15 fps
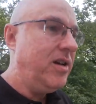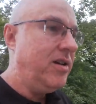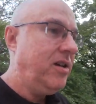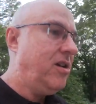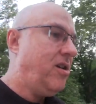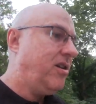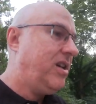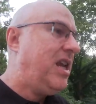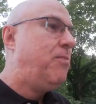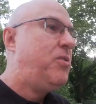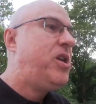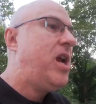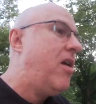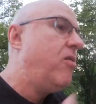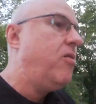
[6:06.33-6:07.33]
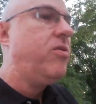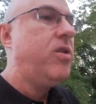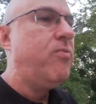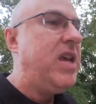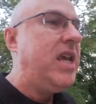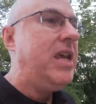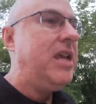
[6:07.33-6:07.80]
And, keep sharing
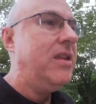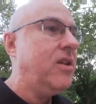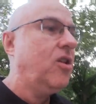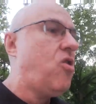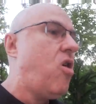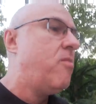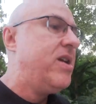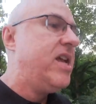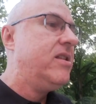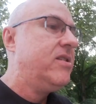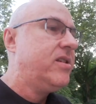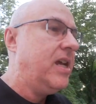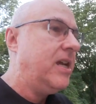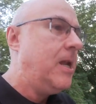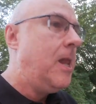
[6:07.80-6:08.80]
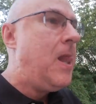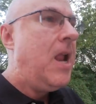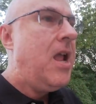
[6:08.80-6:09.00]
with me in the comments and